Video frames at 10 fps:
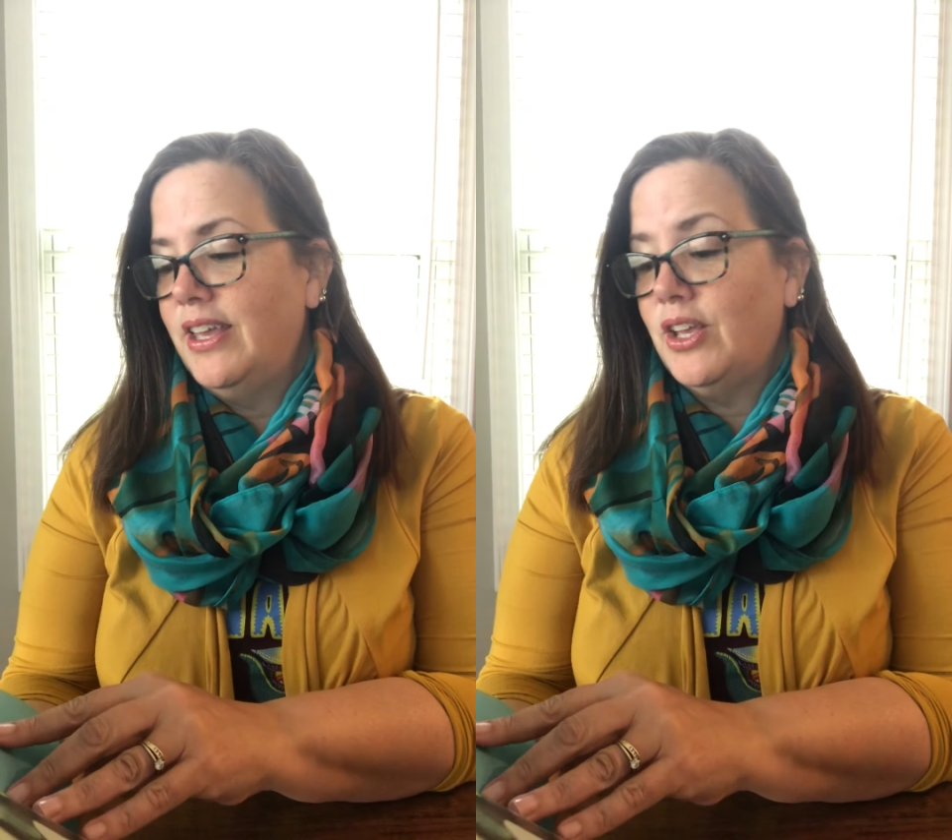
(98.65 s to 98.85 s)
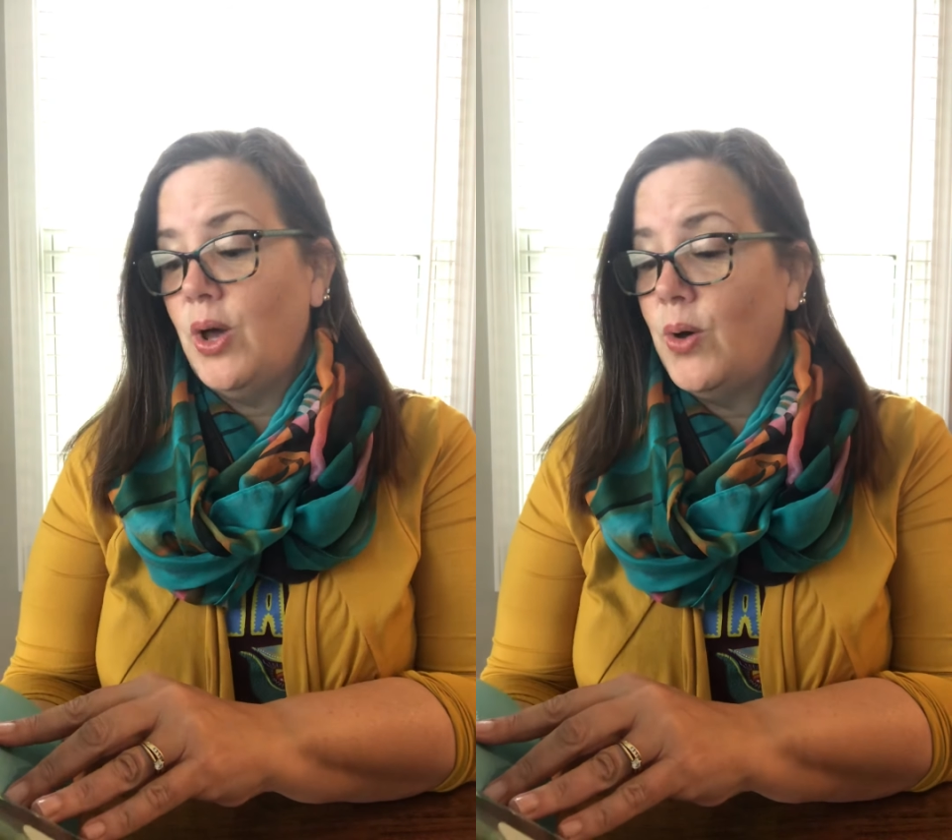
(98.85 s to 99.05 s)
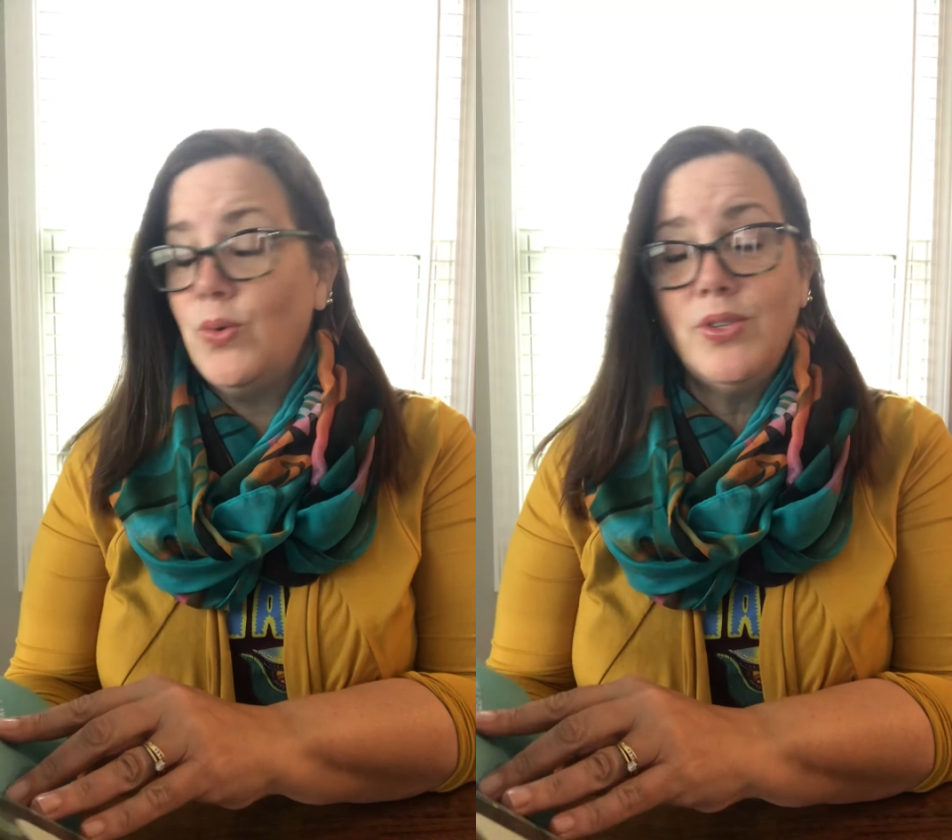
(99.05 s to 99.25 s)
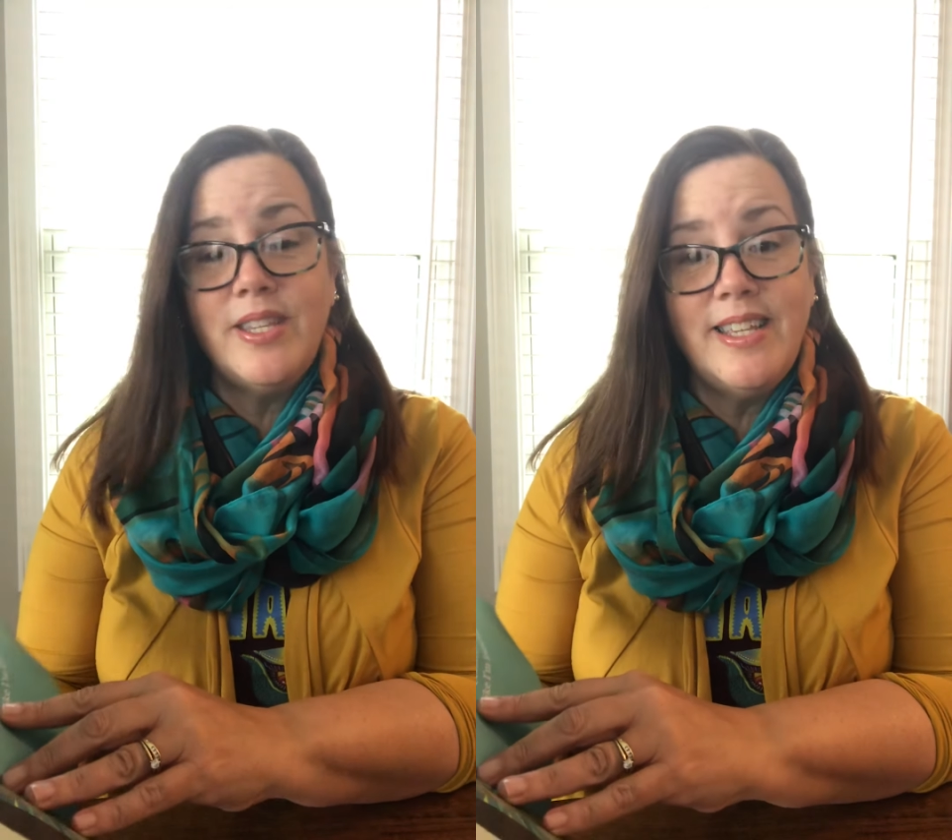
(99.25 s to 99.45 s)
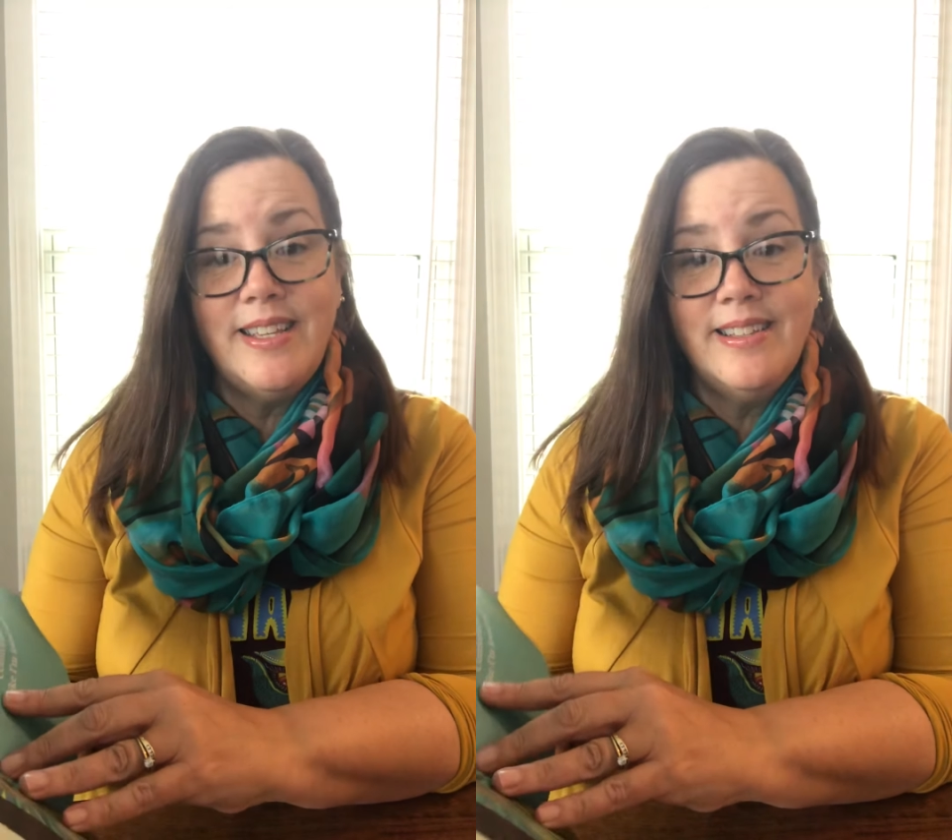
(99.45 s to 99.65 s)

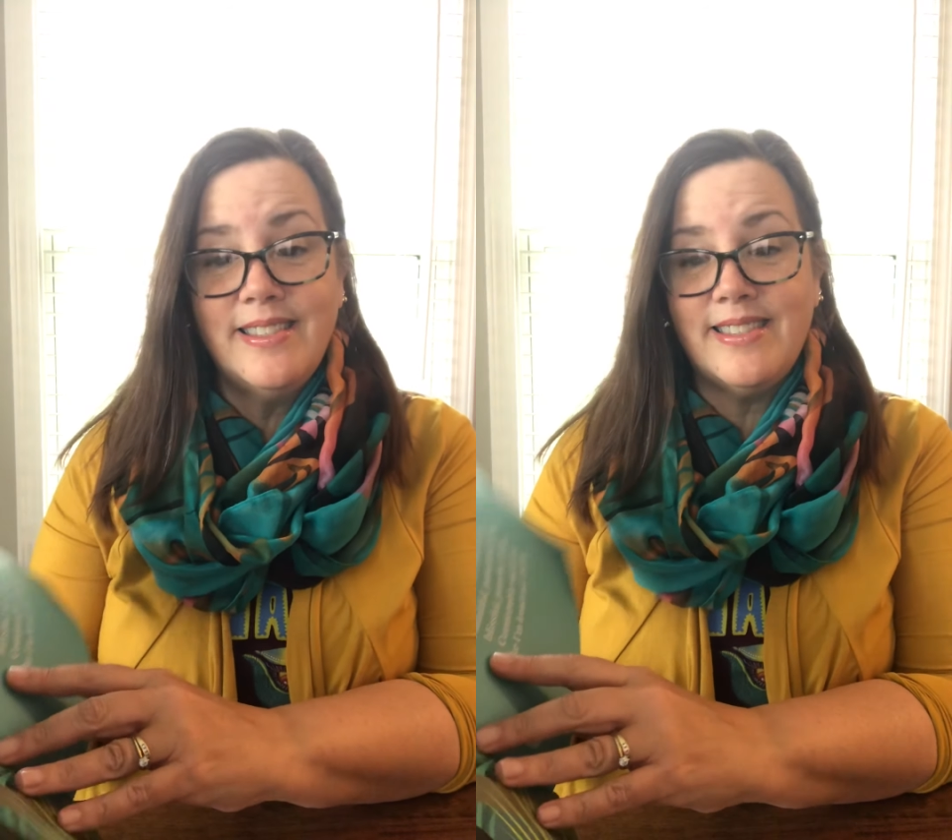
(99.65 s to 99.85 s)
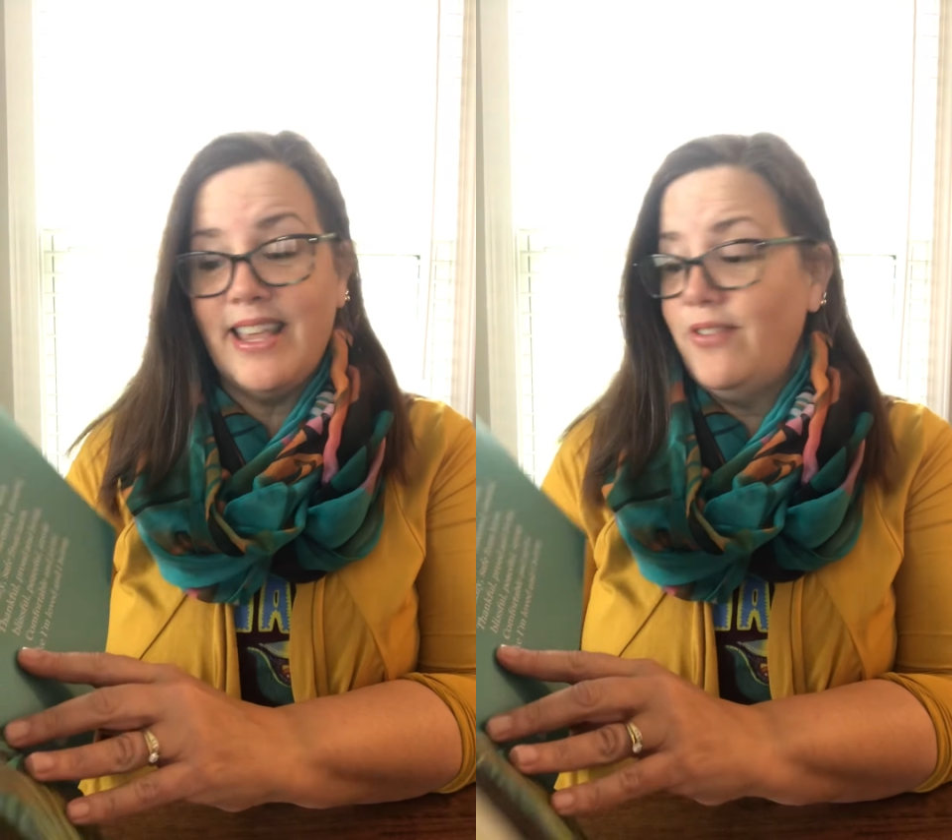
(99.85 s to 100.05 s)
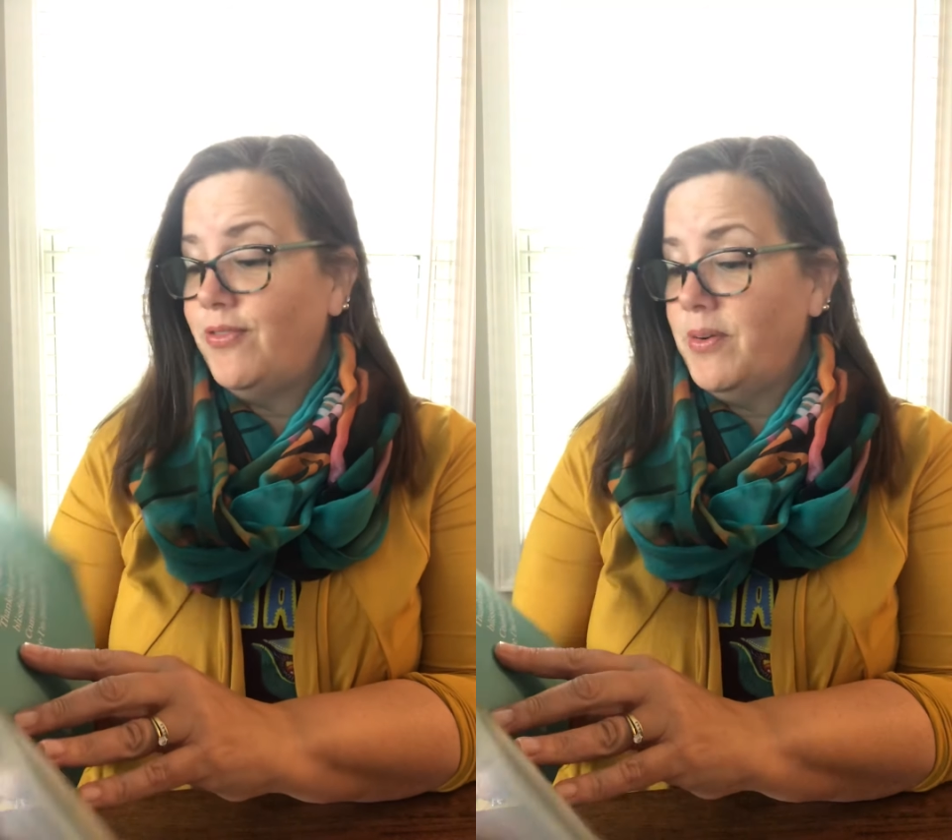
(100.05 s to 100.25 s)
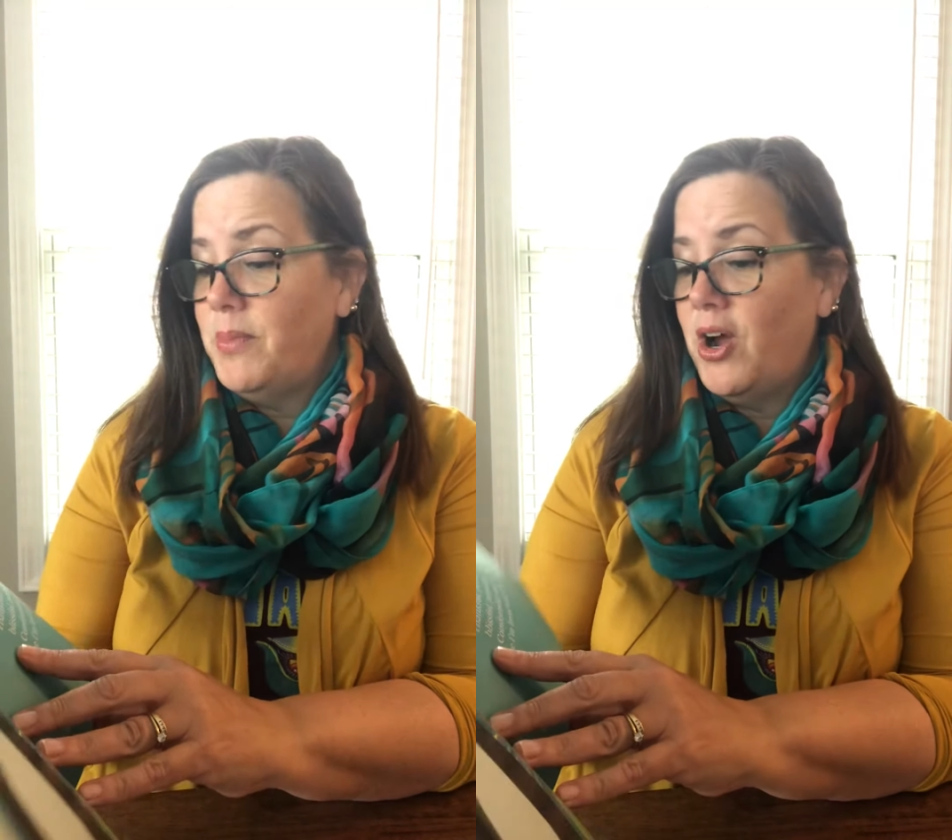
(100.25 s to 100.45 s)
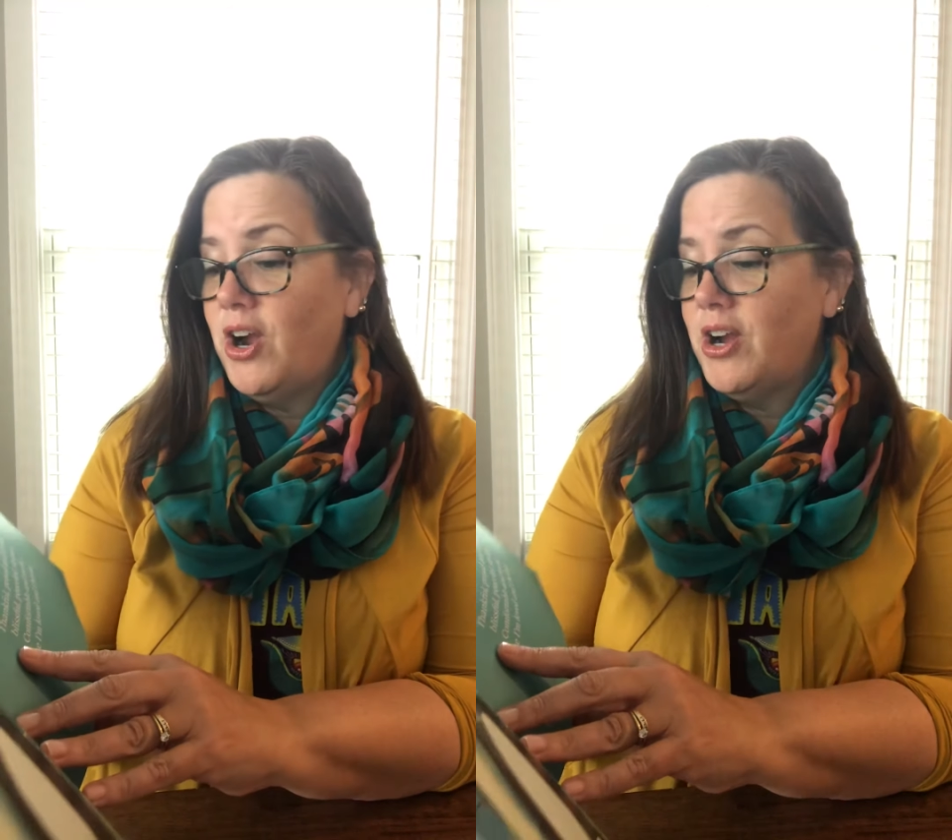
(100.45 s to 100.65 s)
cozy, safe from
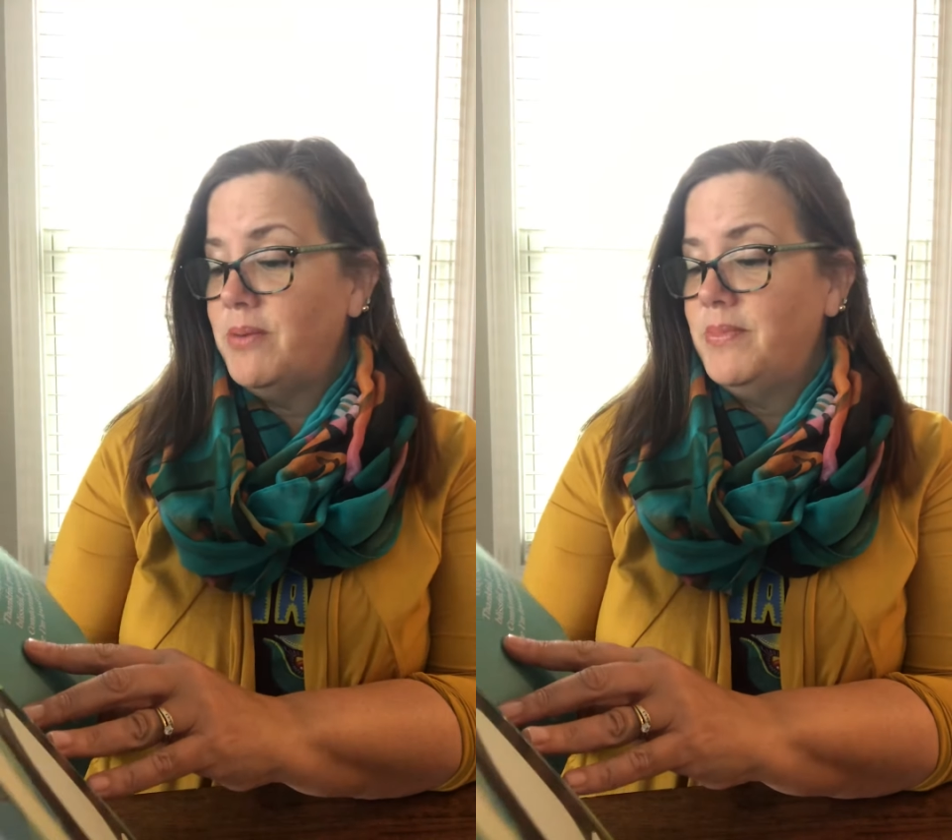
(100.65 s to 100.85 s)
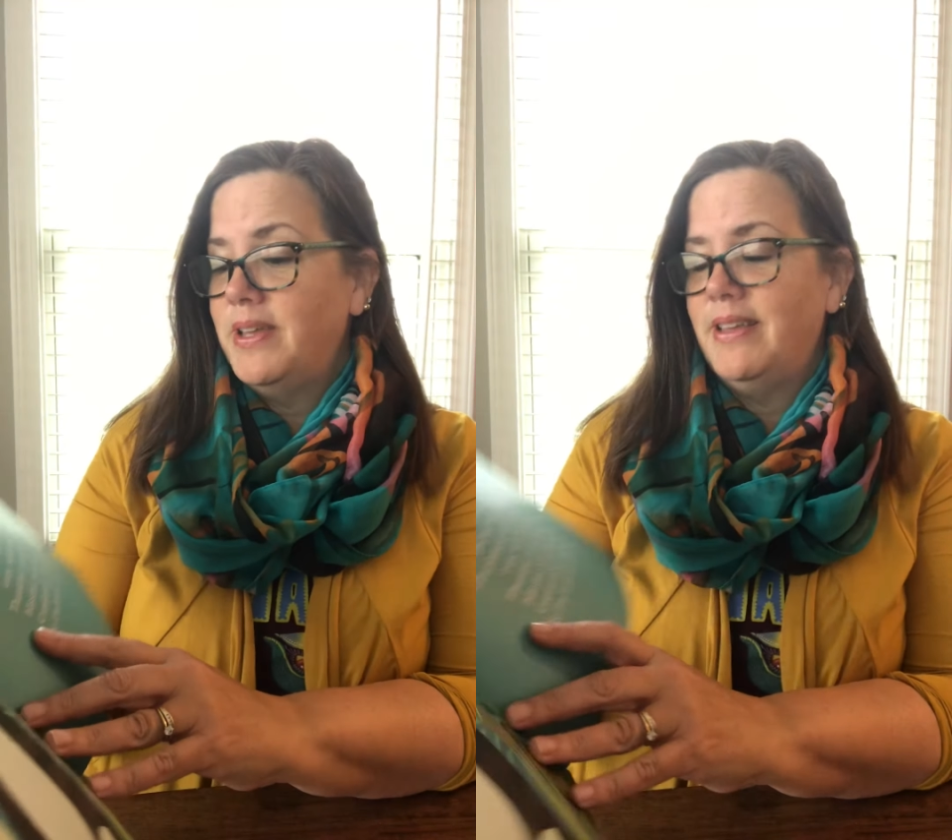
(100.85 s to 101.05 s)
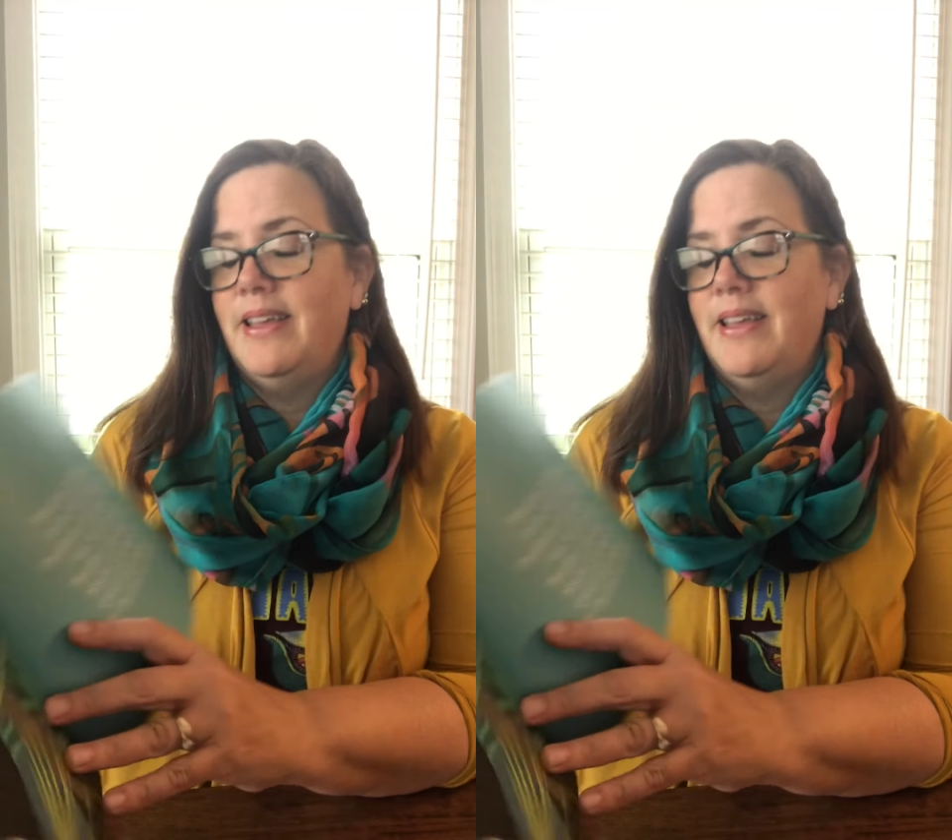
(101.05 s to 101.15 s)
harm,